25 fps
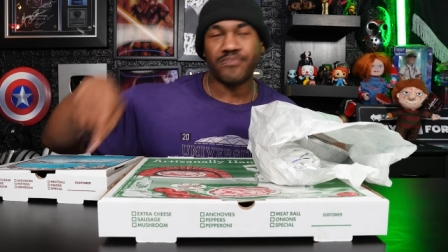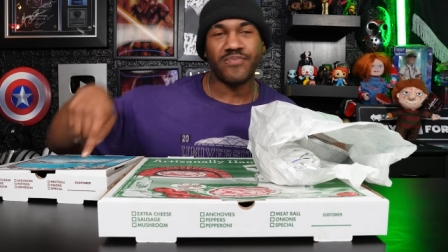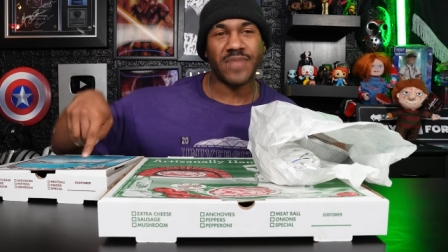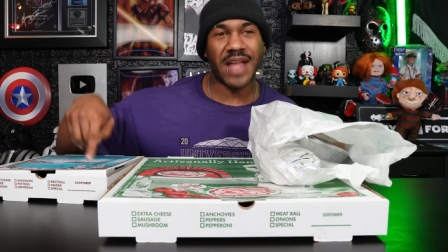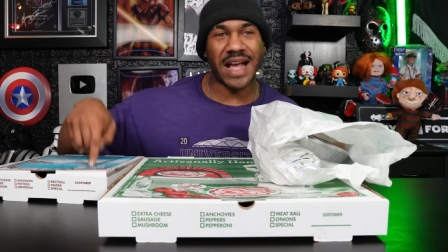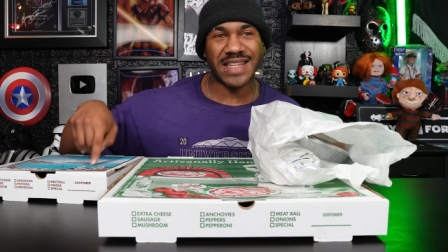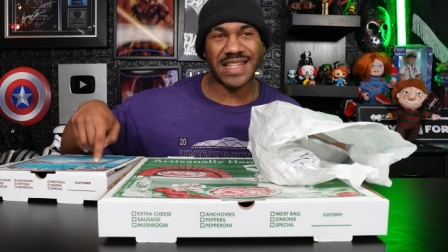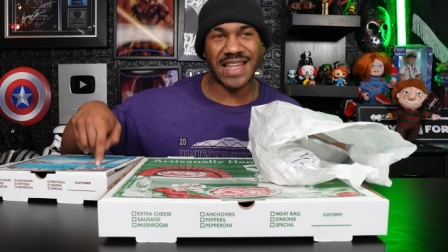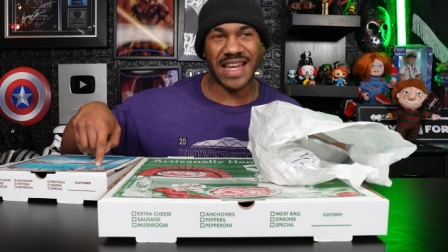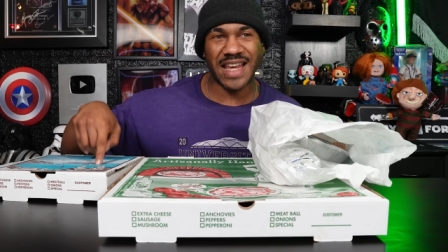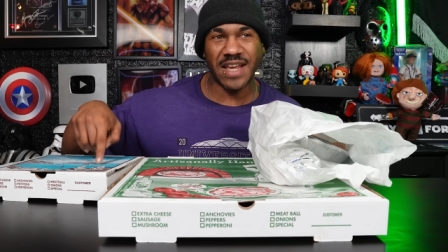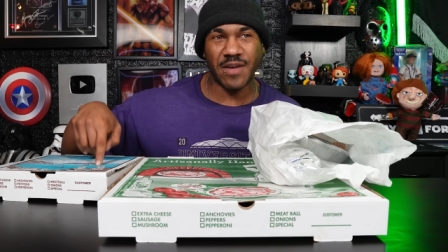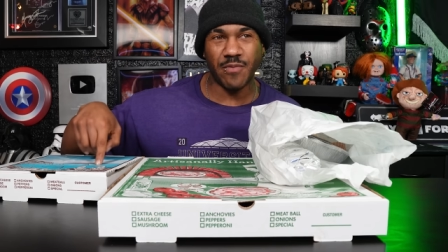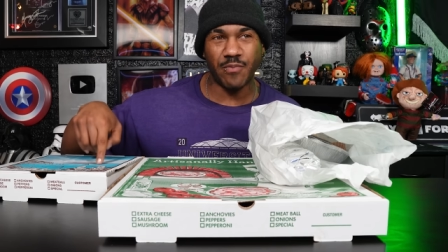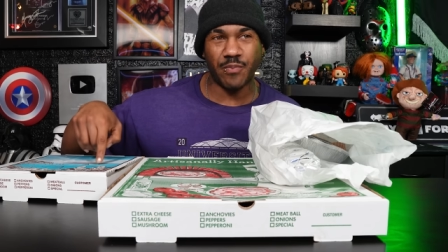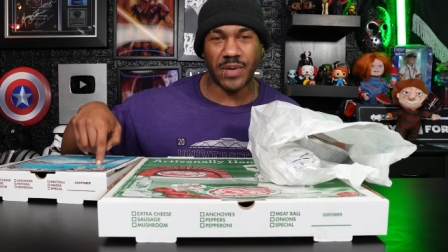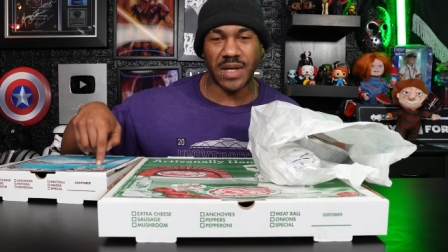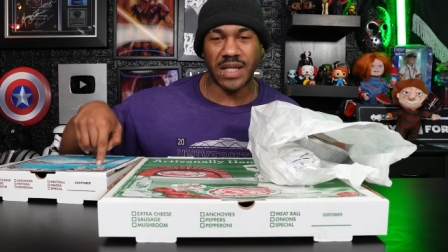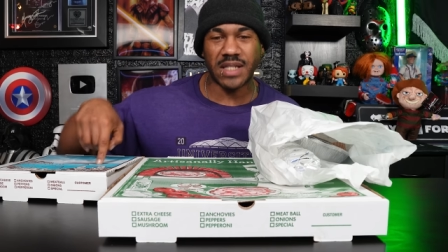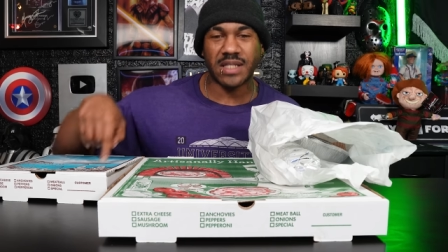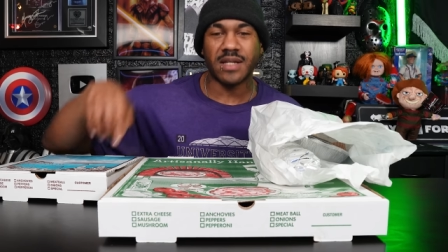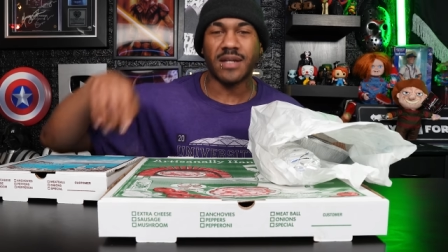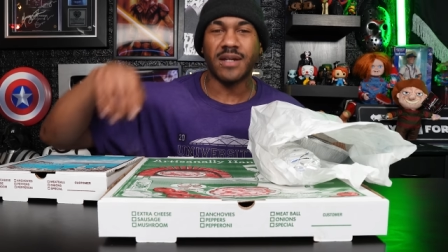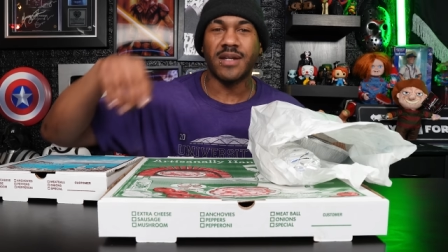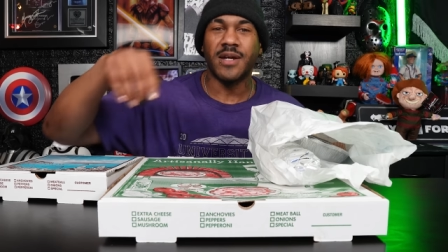That's a him
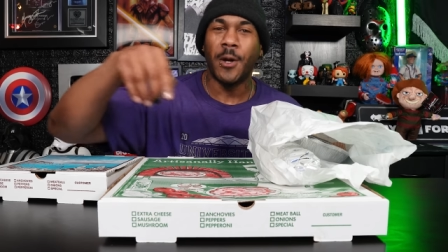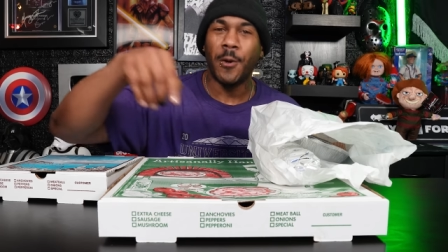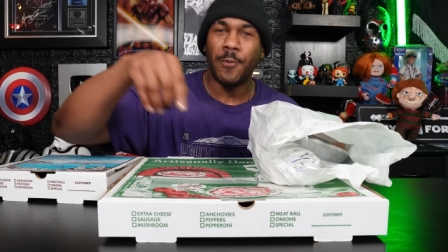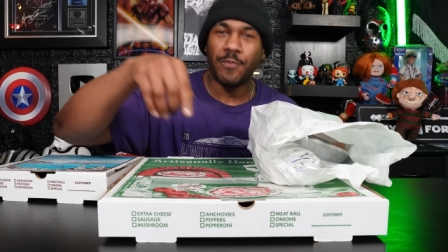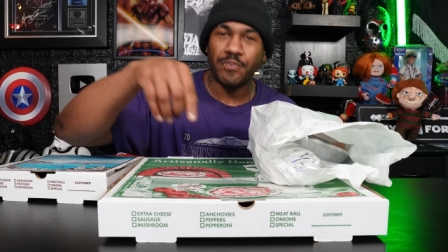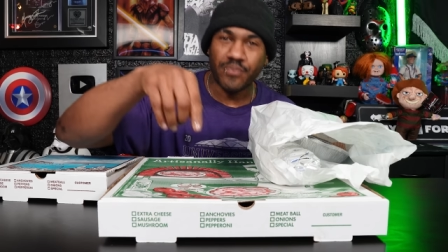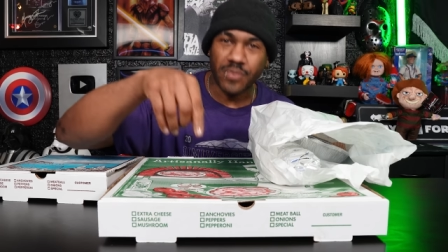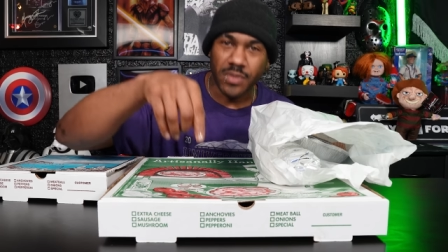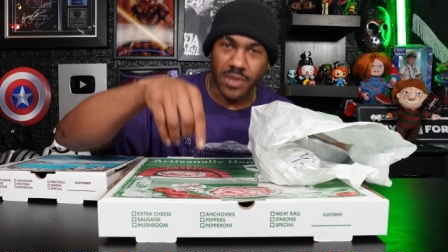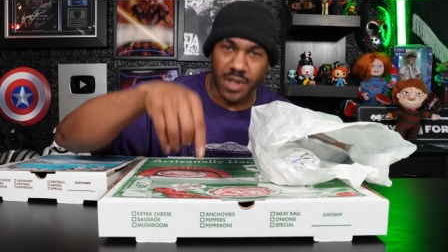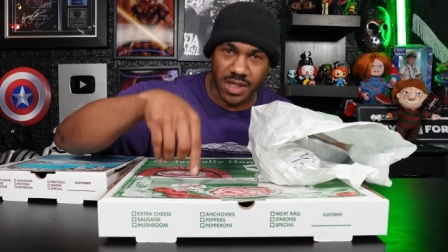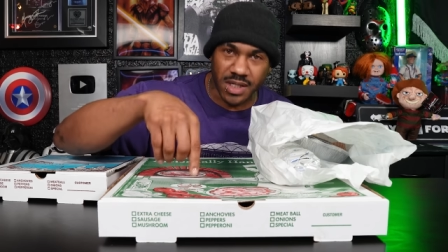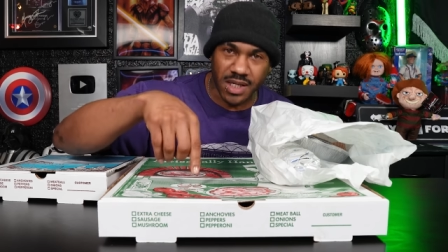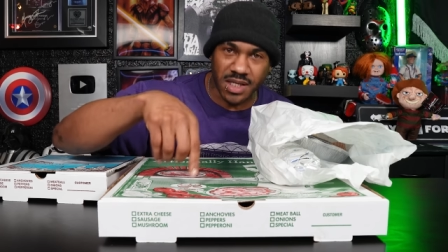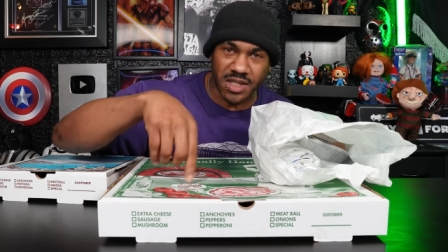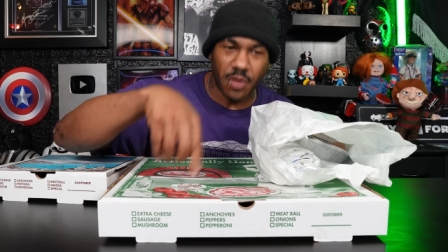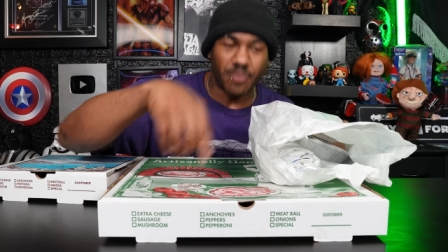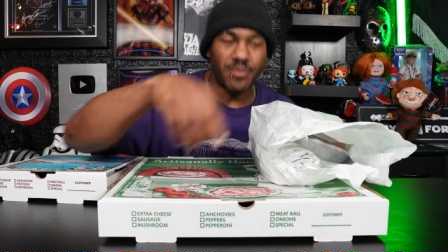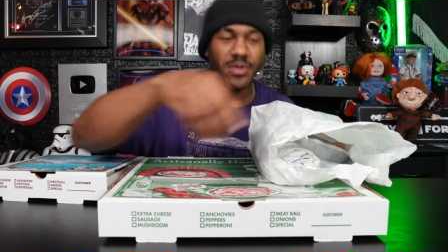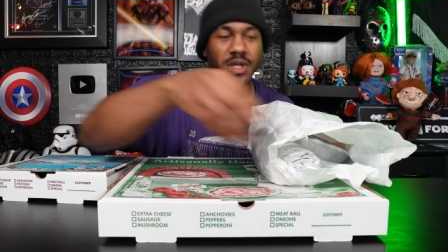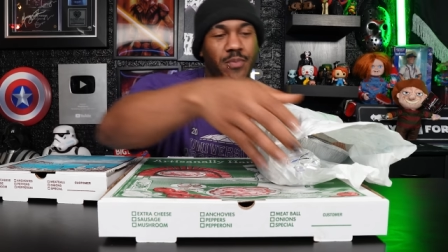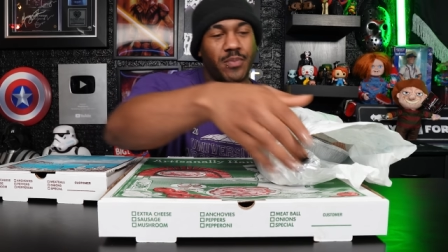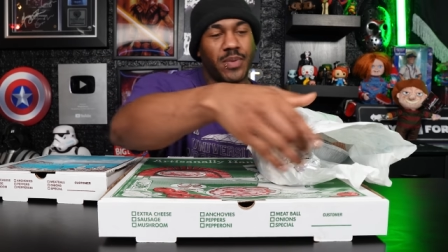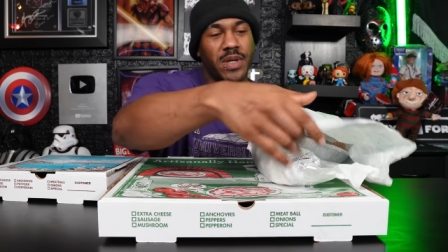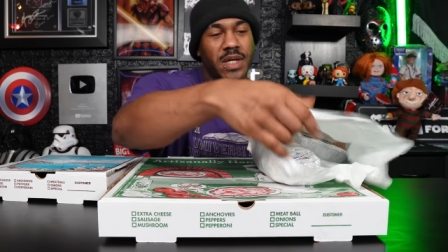pizza. This is a
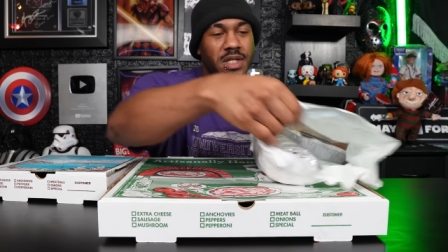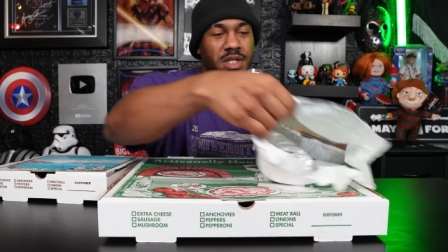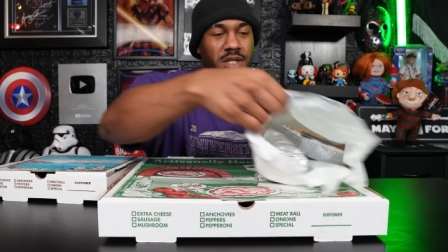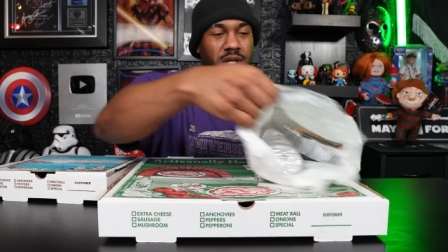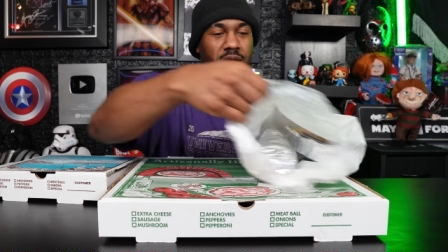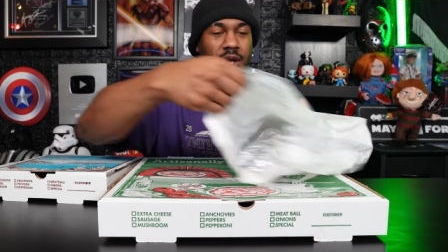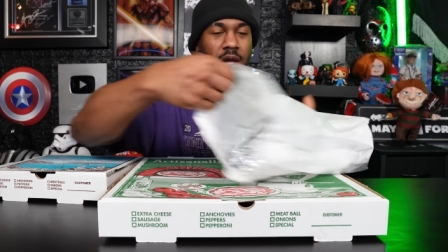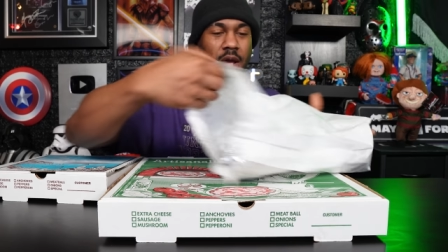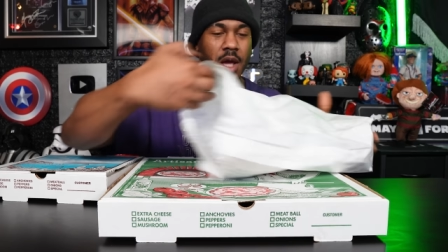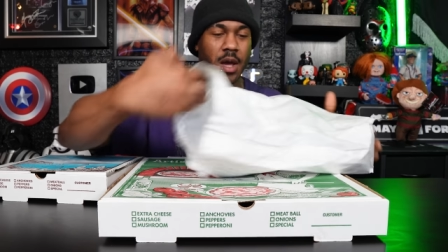me pizza.